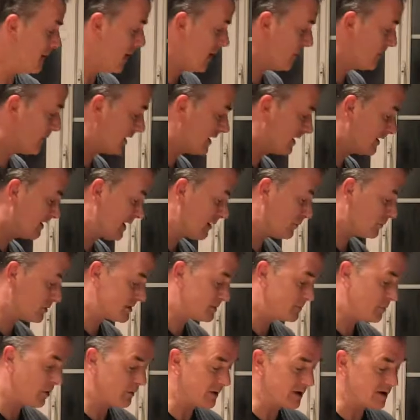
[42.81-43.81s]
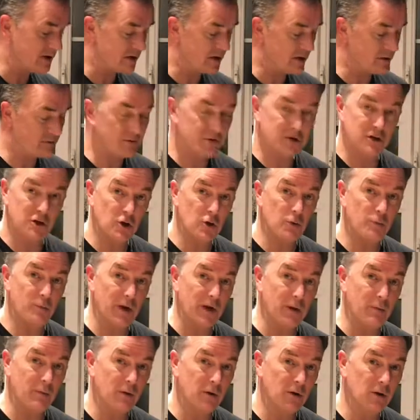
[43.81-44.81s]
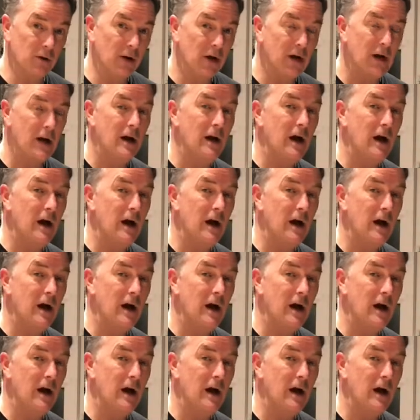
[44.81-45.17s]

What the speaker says: I reckon that would probably serve 2 people.